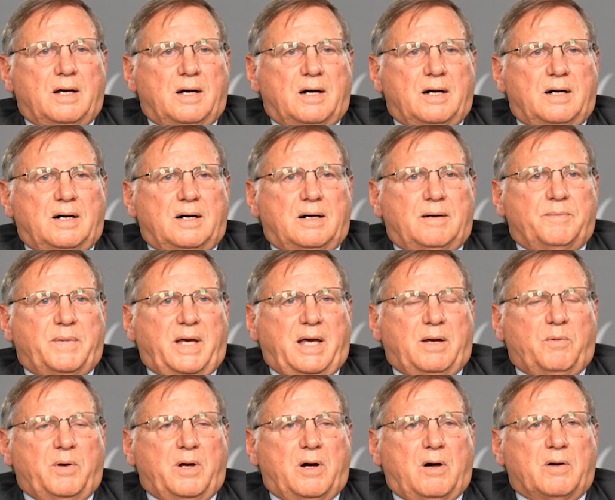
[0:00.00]

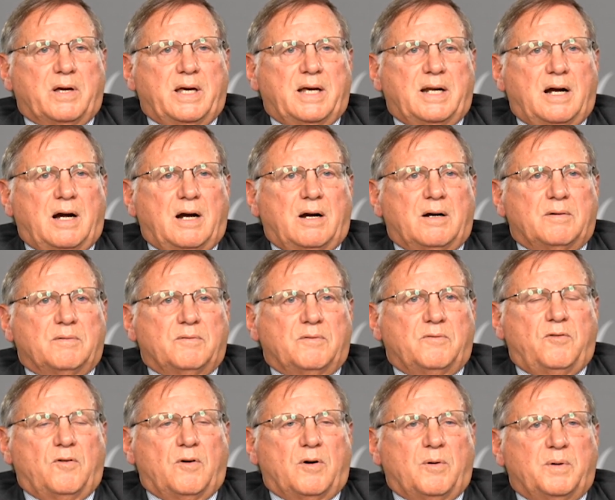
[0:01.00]
And we all get our
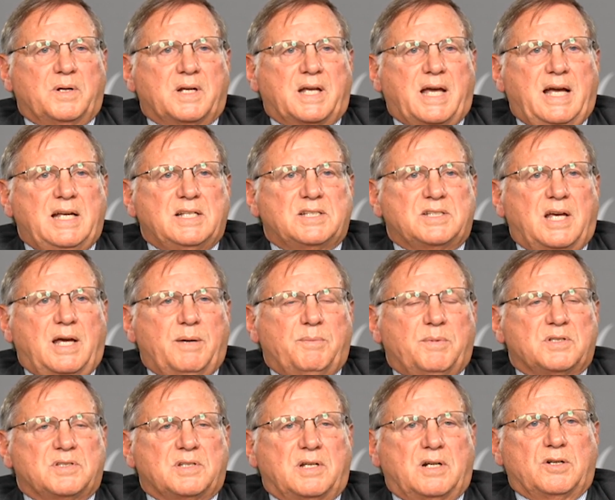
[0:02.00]
401k
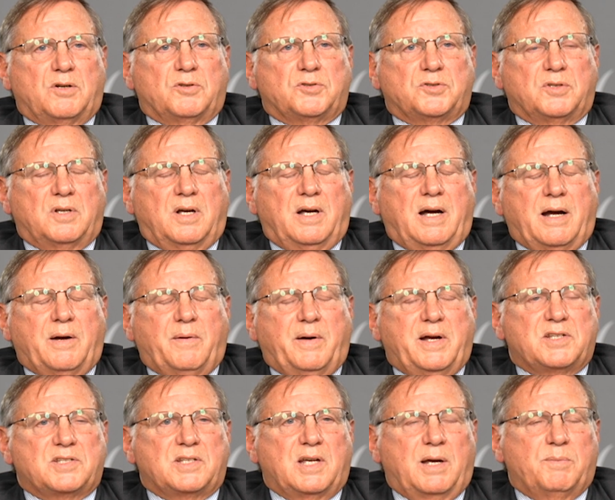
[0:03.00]
statements and our
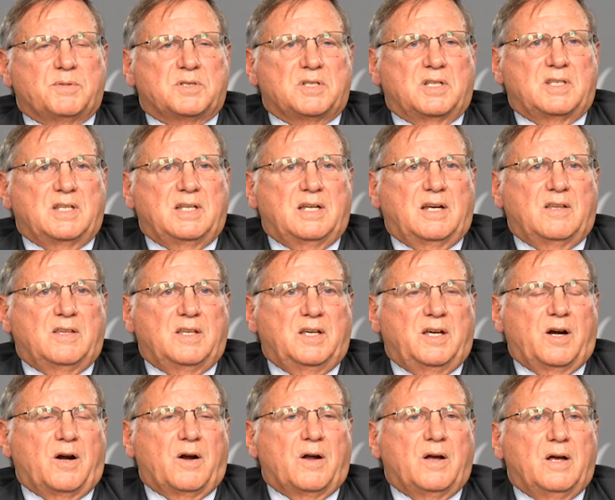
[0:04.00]
IRA statements at the end of the year.